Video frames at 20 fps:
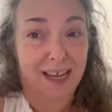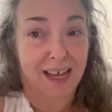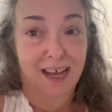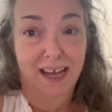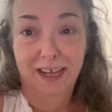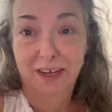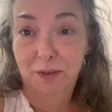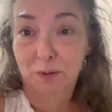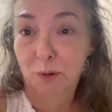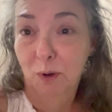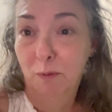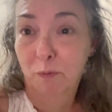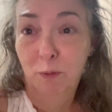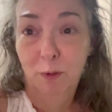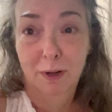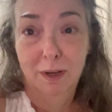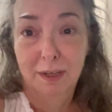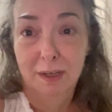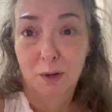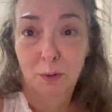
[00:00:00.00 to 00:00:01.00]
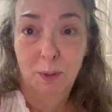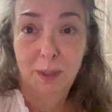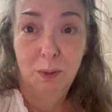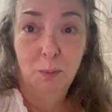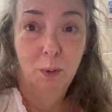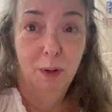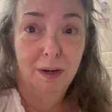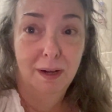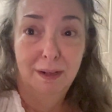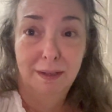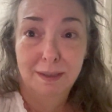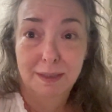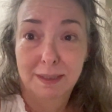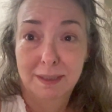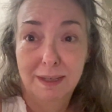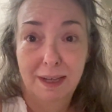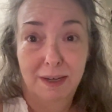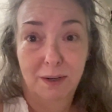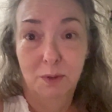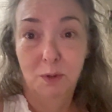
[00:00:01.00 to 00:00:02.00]
I don't know if we're going to go anywhere else.
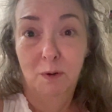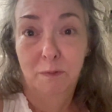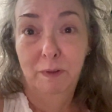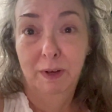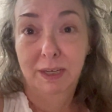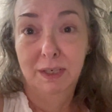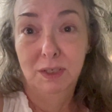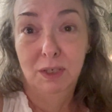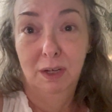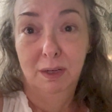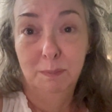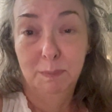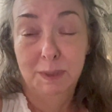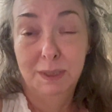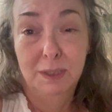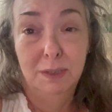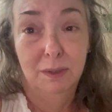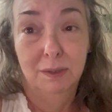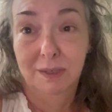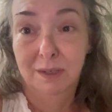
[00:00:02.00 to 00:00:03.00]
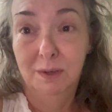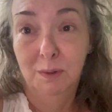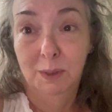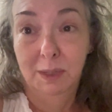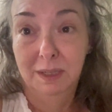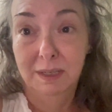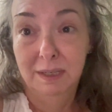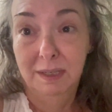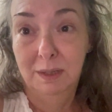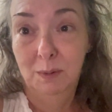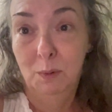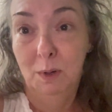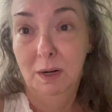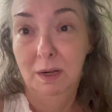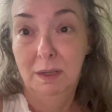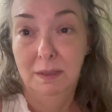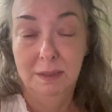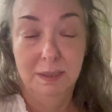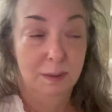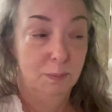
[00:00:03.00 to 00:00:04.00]
I don't know if I can talk Mr. into going to anywhere
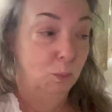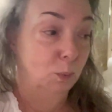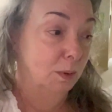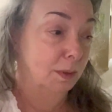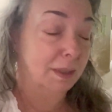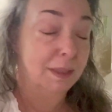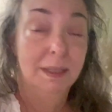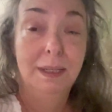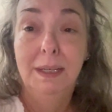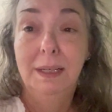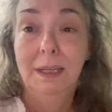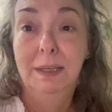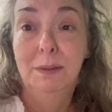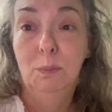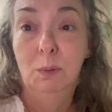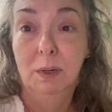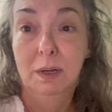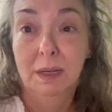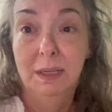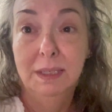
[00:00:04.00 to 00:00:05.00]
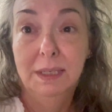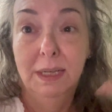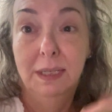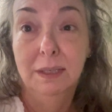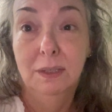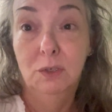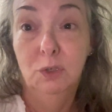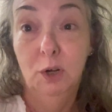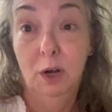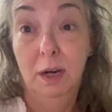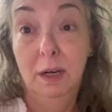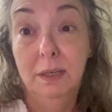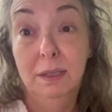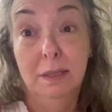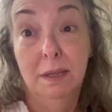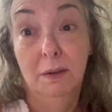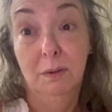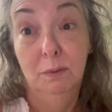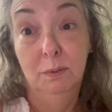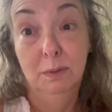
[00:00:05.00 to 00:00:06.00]
else. We'll see. We're going to take the truck,
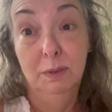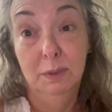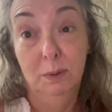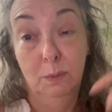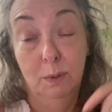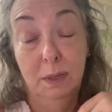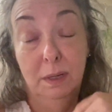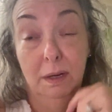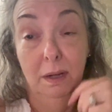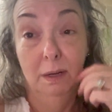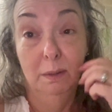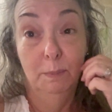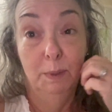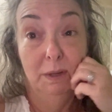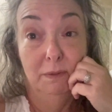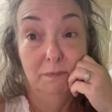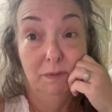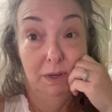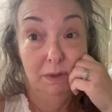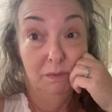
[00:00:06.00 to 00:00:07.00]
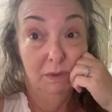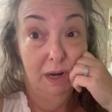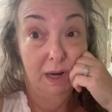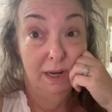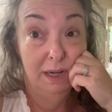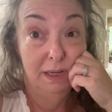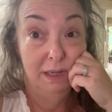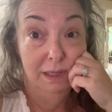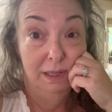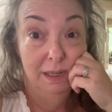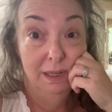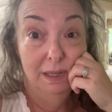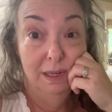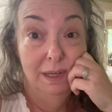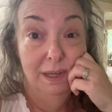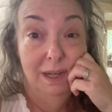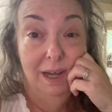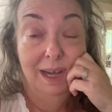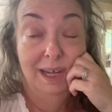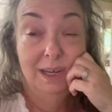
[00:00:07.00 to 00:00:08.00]
though, so that ought to be a fun ride.
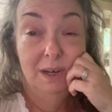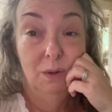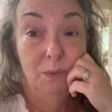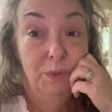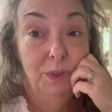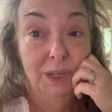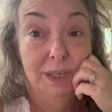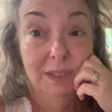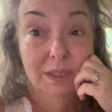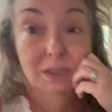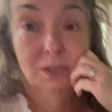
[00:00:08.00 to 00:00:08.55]
I don't think it's